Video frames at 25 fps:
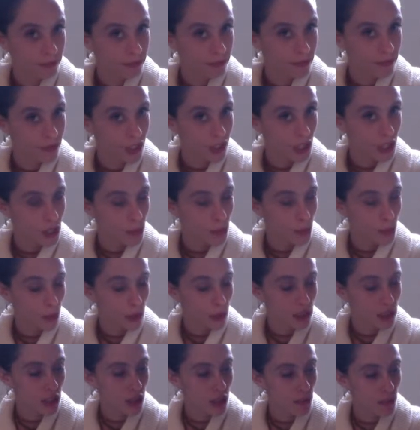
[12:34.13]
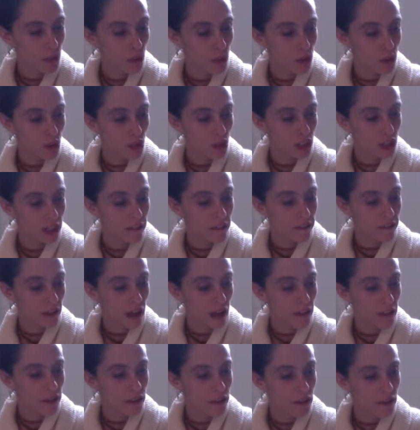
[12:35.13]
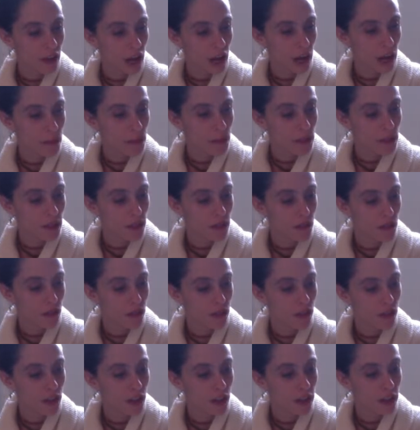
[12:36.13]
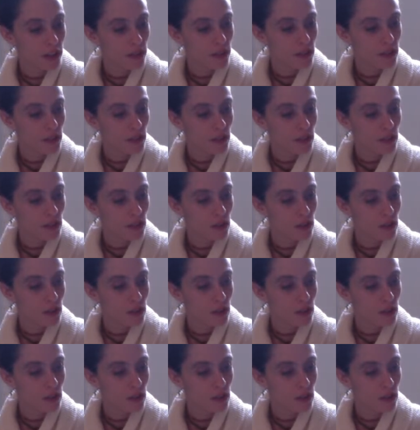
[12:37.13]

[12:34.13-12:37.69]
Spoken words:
disappointed emotionally, 5 of Cups in reverse.